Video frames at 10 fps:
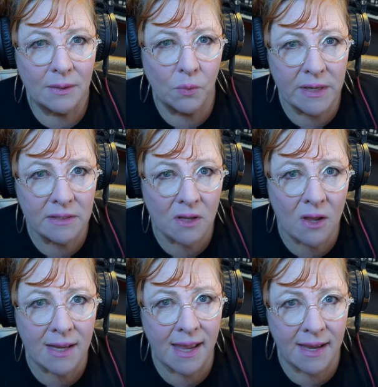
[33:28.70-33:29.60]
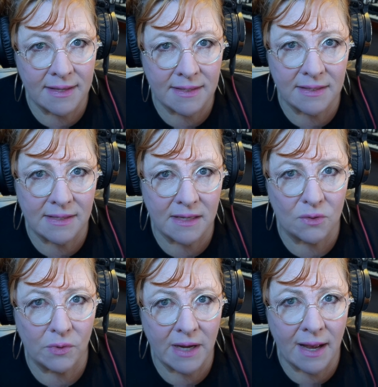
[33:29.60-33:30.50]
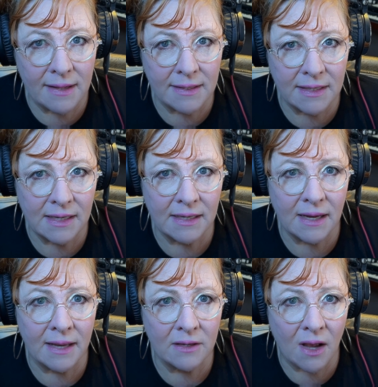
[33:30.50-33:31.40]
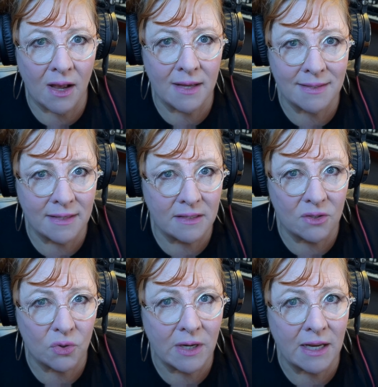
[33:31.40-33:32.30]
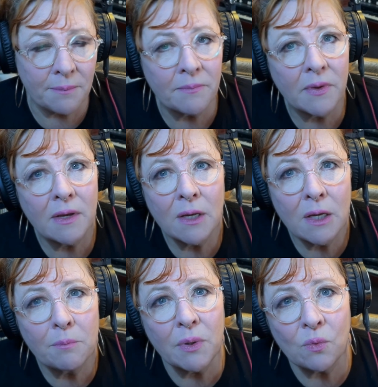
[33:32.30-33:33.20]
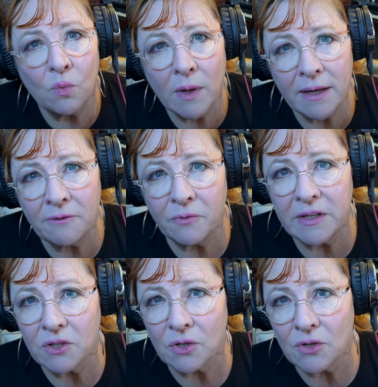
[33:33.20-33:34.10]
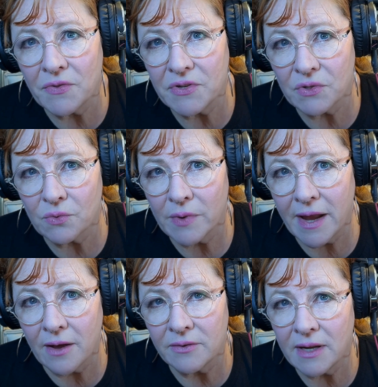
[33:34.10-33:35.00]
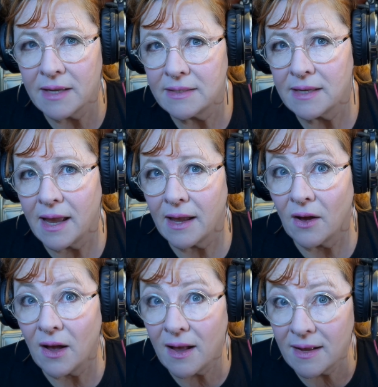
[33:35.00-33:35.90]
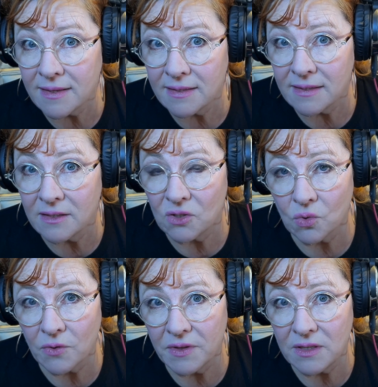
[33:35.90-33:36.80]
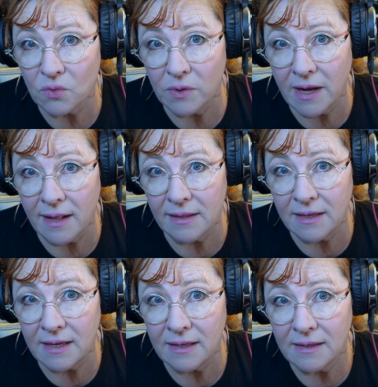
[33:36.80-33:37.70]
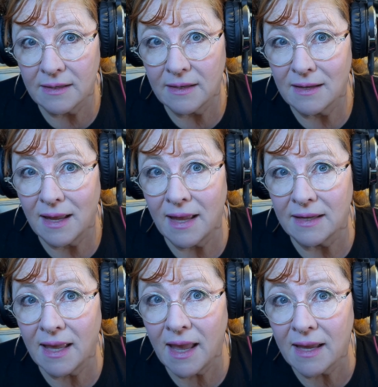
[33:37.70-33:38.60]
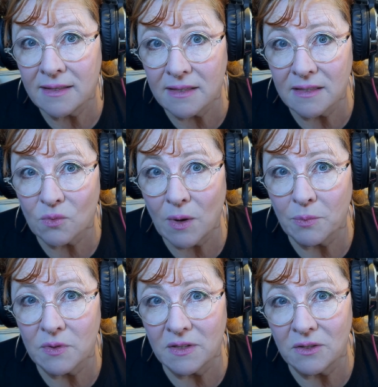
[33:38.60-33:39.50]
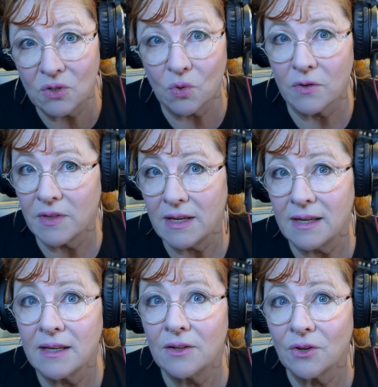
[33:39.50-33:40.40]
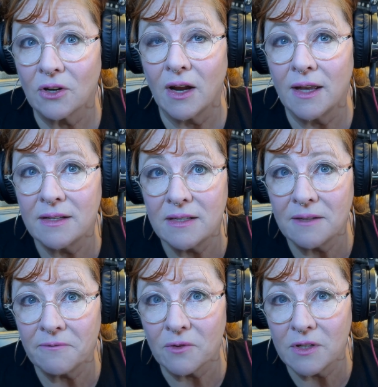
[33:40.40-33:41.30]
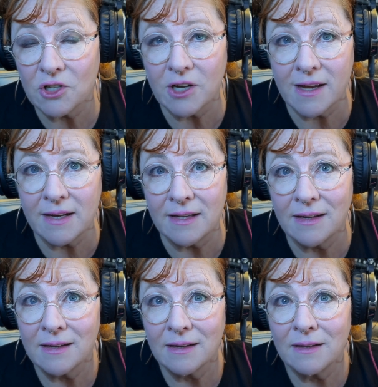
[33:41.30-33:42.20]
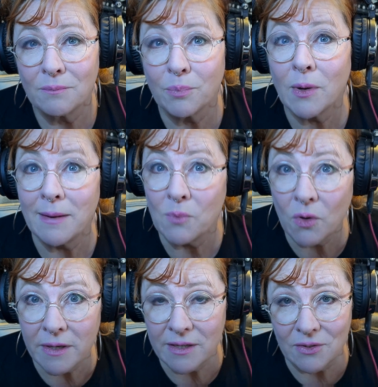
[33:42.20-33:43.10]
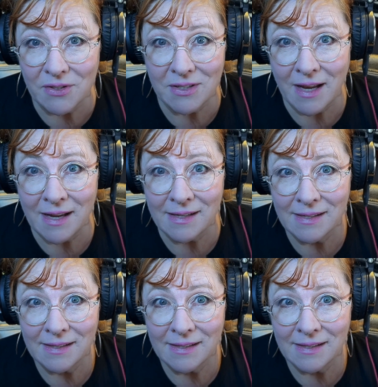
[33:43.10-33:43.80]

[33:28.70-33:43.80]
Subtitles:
We saw Kansas as reality and Oz as a dream. But what if we turn this around and say Oz is Dorothy's reality and Kansas represents Dorothy in her undifferentiated primordial state,